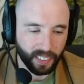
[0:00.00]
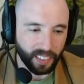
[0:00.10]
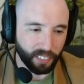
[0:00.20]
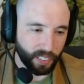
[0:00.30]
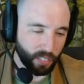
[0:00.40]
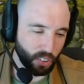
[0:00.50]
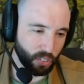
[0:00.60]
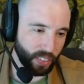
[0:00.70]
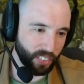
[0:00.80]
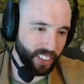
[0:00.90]
River's
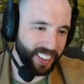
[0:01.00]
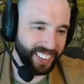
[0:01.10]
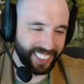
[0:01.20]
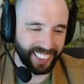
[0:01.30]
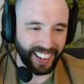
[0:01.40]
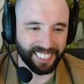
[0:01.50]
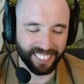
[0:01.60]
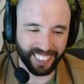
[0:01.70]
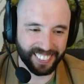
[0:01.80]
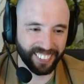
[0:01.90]
River. I
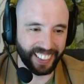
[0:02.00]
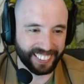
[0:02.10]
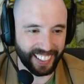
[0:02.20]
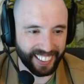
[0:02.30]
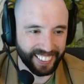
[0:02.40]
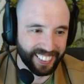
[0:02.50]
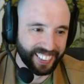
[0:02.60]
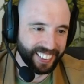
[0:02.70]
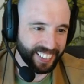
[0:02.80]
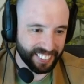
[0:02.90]
really do like that.
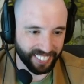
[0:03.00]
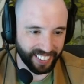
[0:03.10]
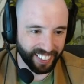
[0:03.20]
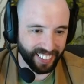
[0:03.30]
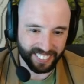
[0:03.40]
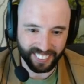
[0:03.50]
That's hilarious.